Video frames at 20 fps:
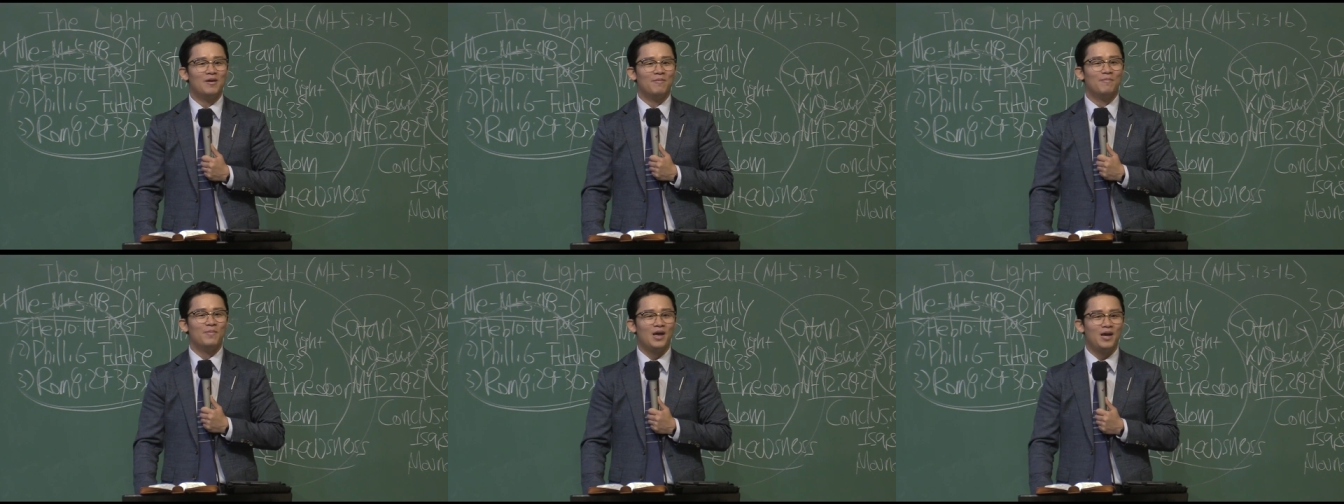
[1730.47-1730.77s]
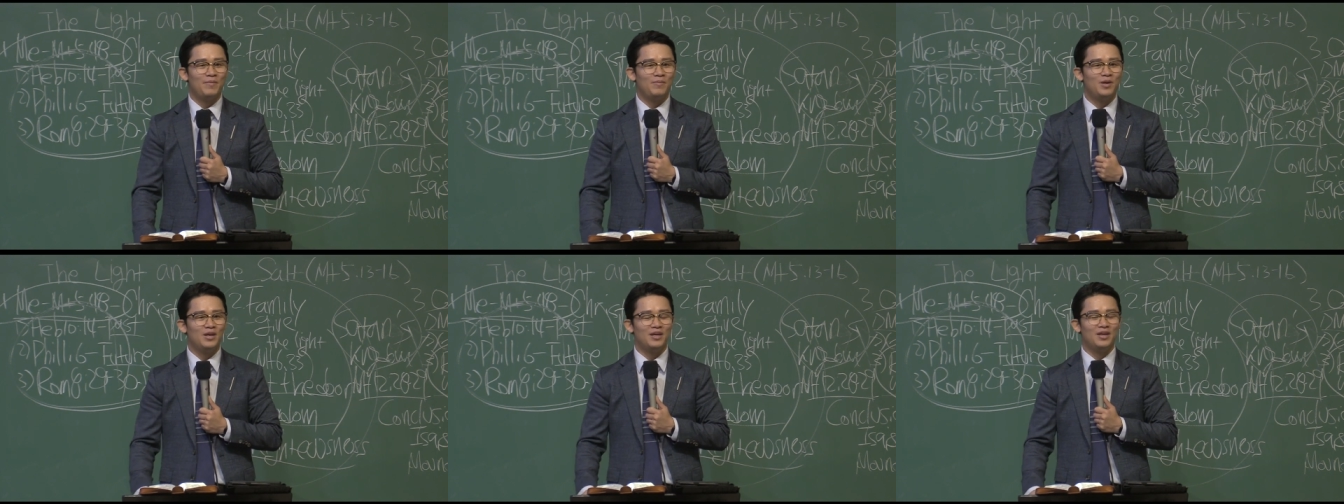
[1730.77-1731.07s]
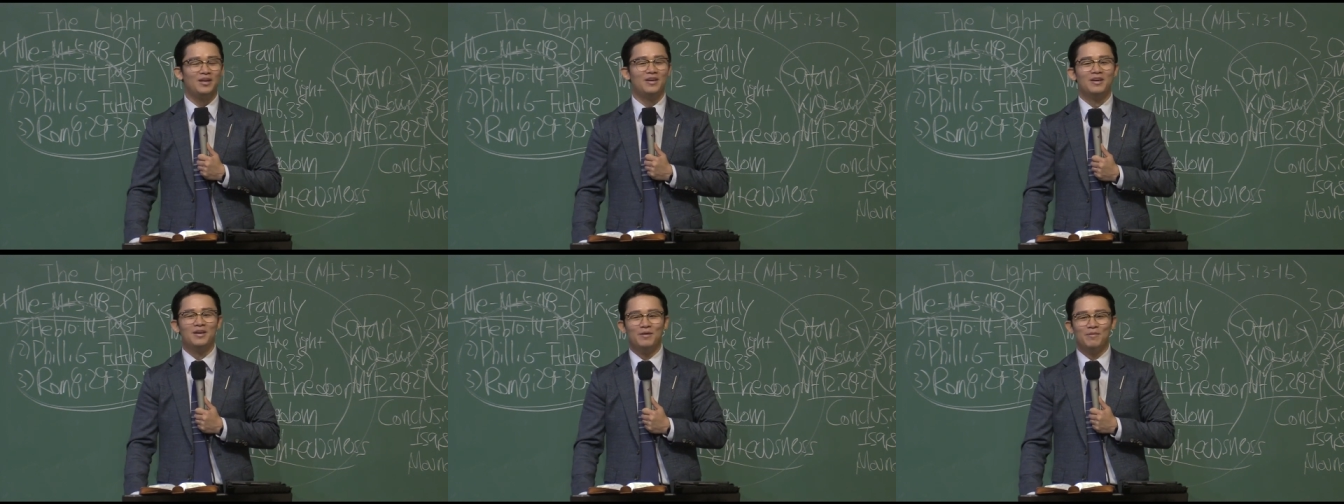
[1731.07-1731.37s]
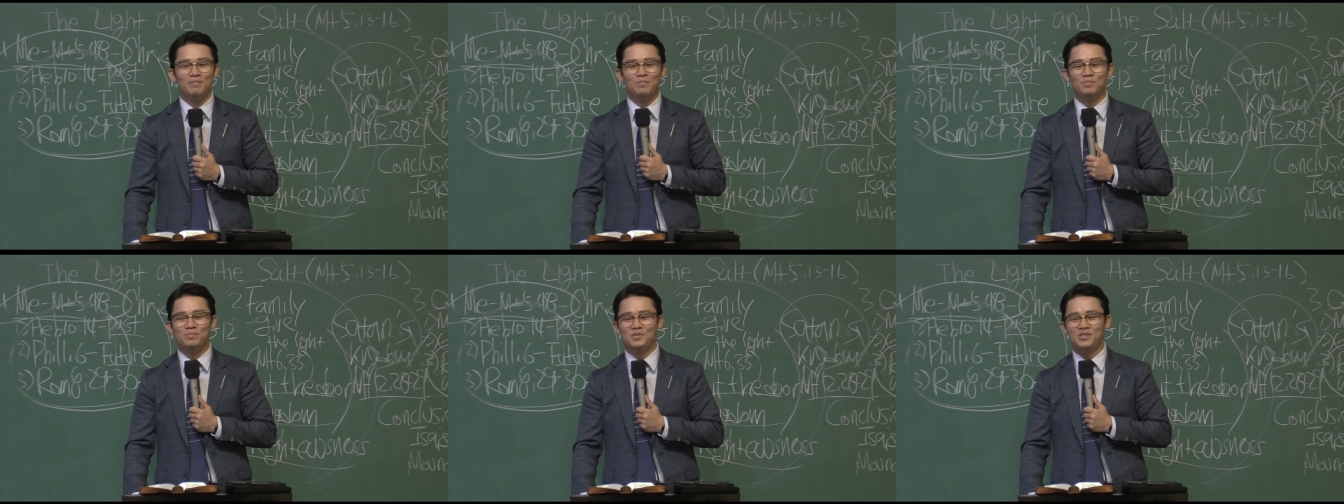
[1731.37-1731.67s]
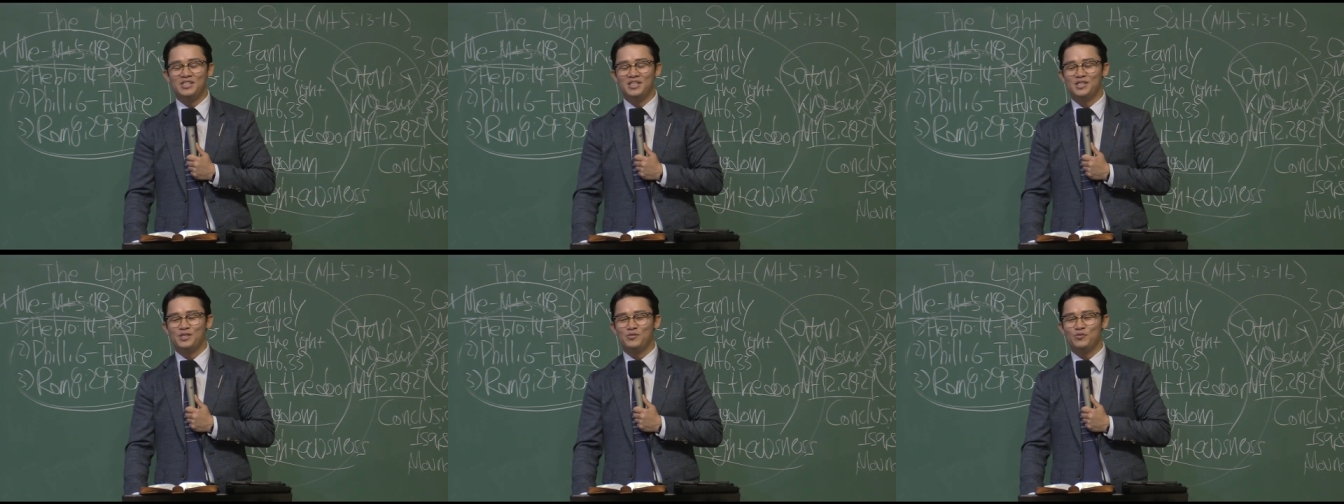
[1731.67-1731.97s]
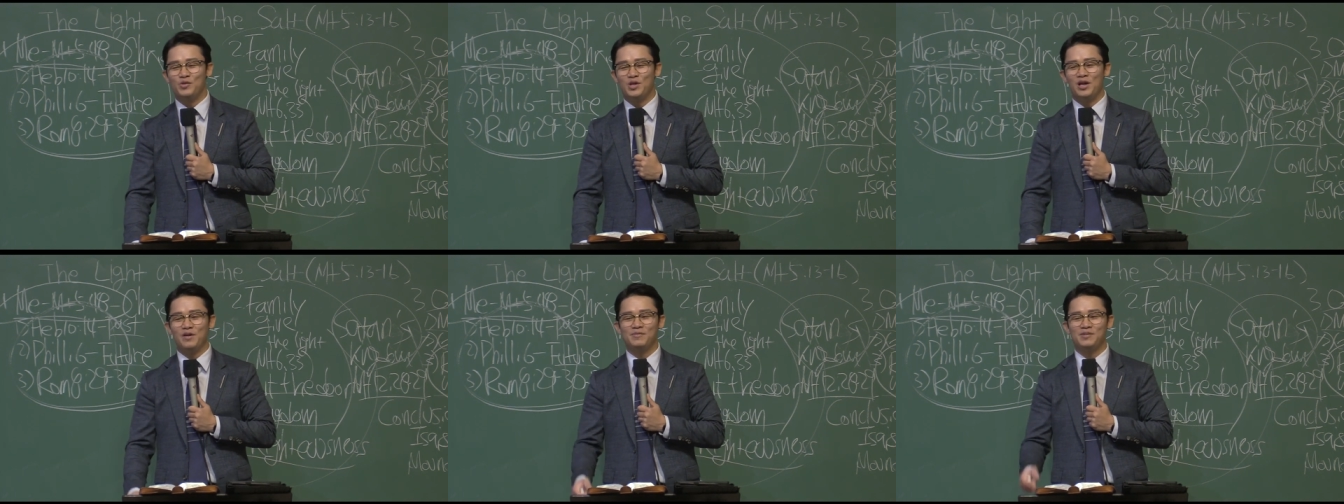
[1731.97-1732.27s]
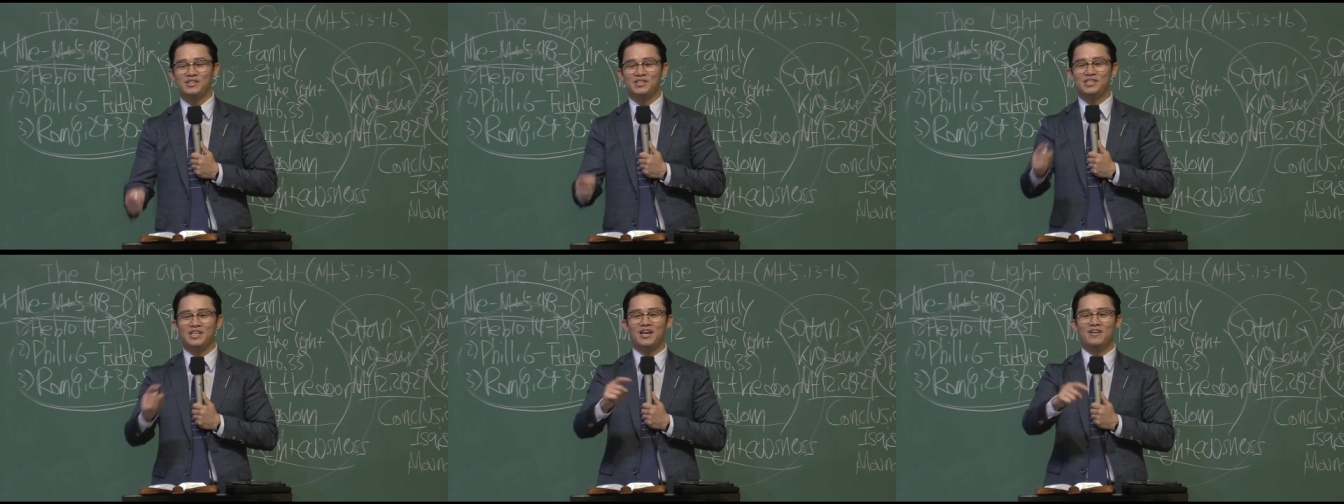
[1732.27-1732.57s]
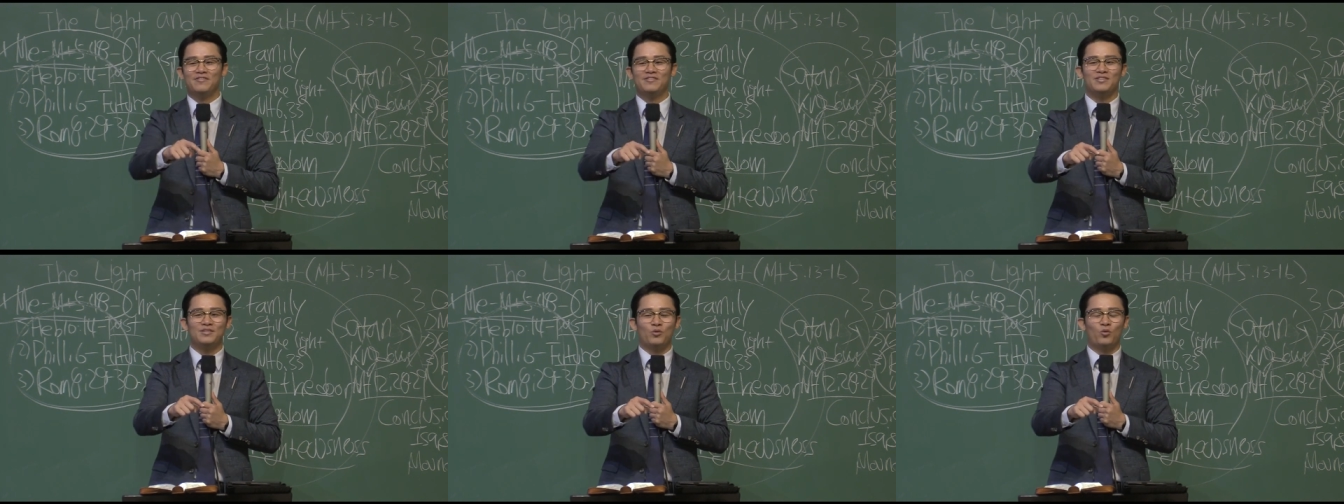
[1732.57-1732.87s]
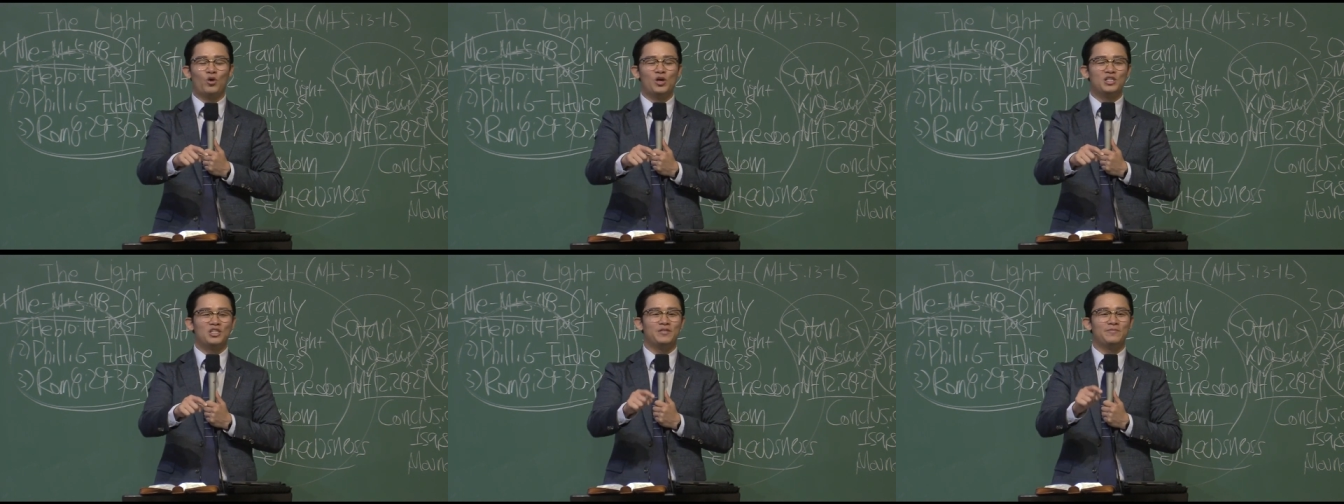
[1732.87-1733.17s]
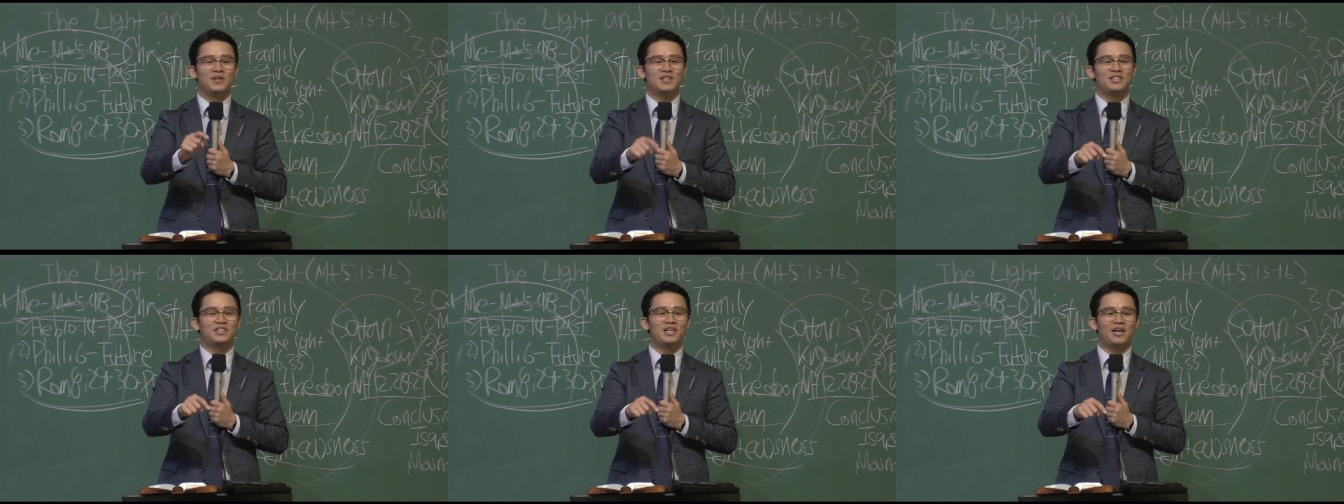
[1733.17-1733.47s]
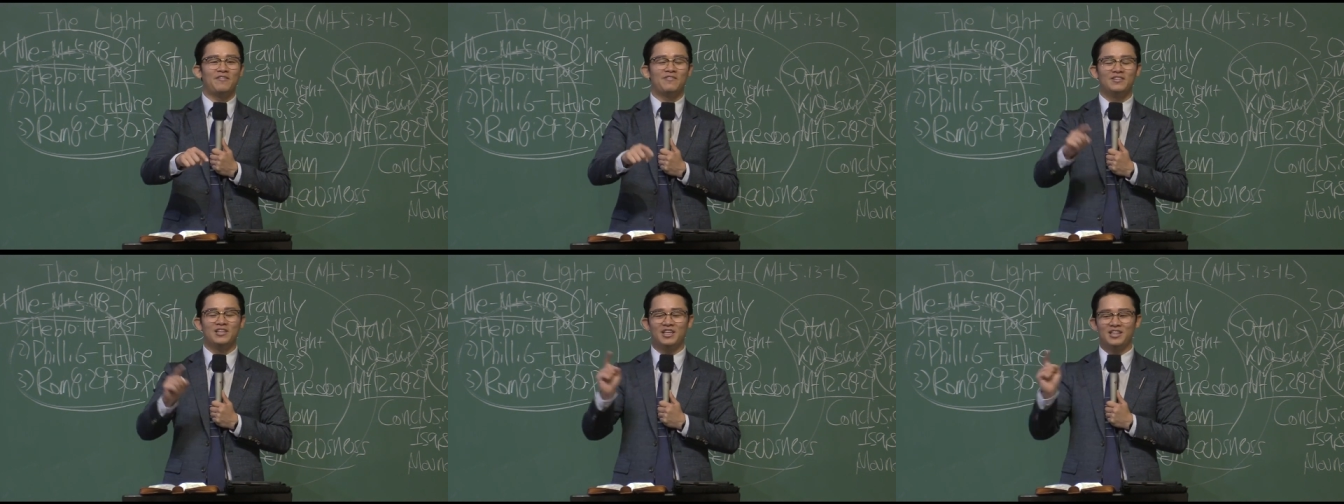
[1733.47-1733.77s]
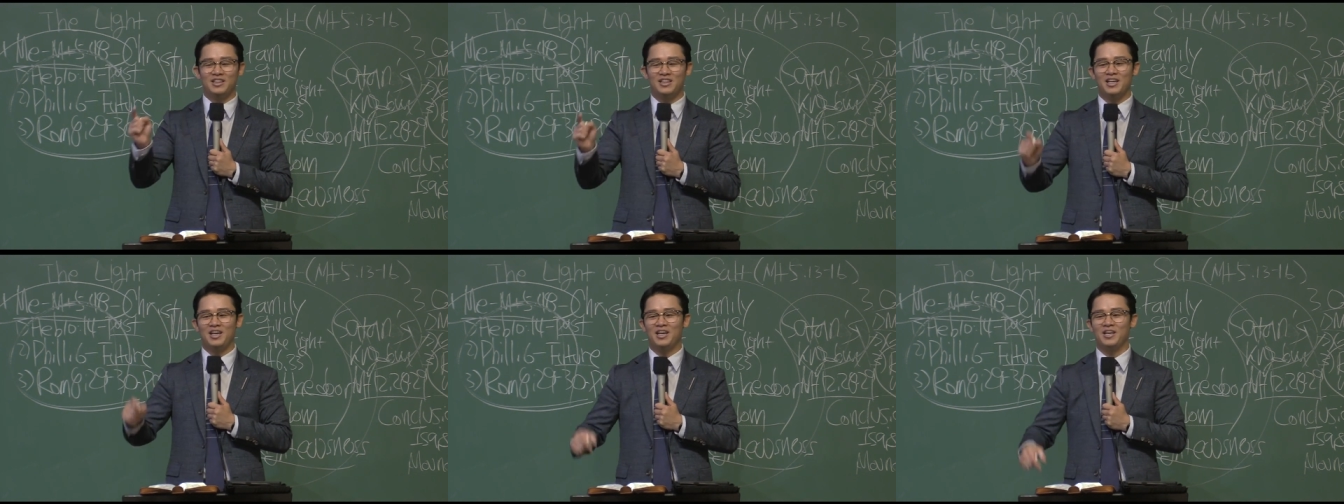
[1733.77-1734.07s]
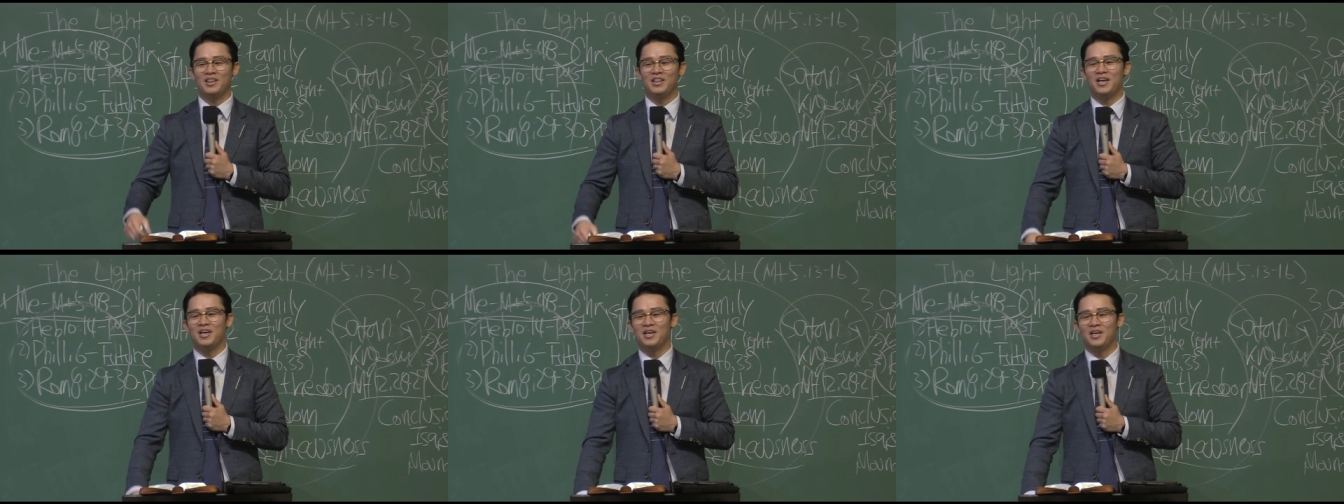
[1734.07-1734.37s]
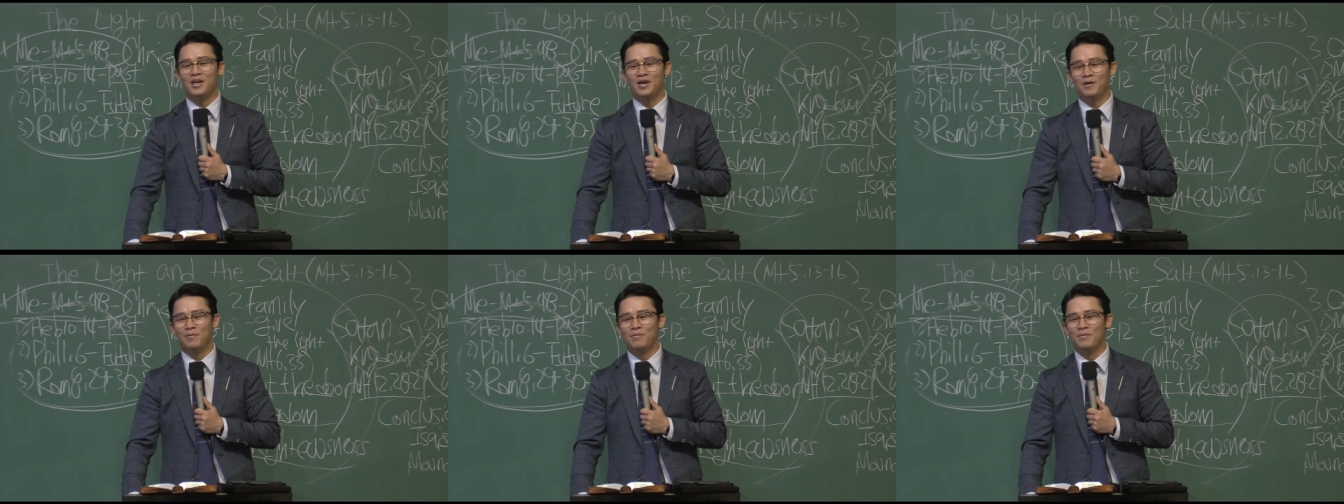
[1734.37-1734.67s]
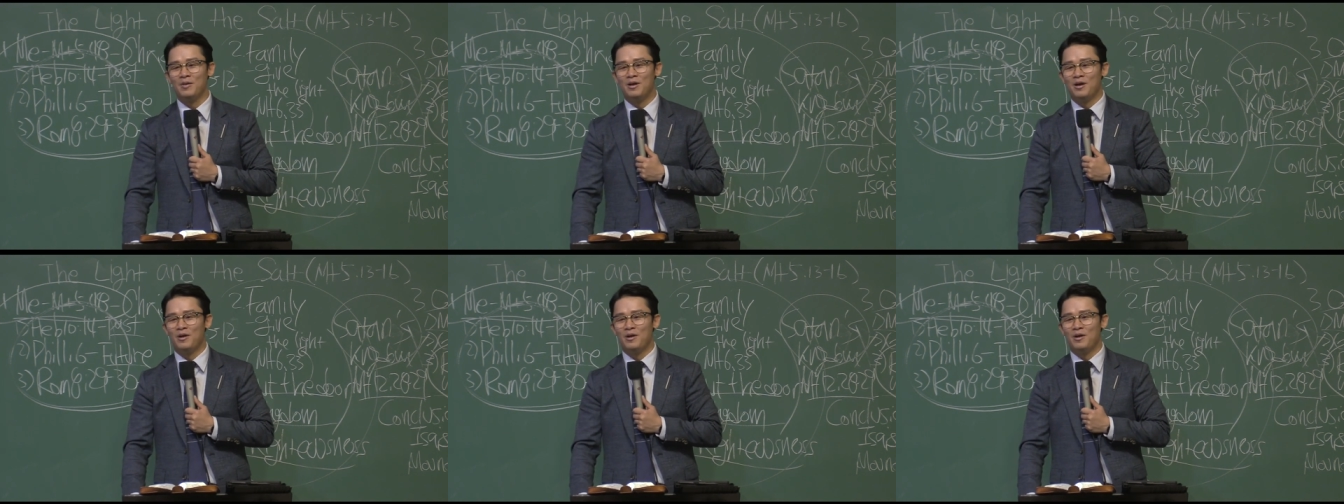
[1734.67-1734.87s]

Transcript: Maybe since we have seven, worship at 7 and 10 a.m.,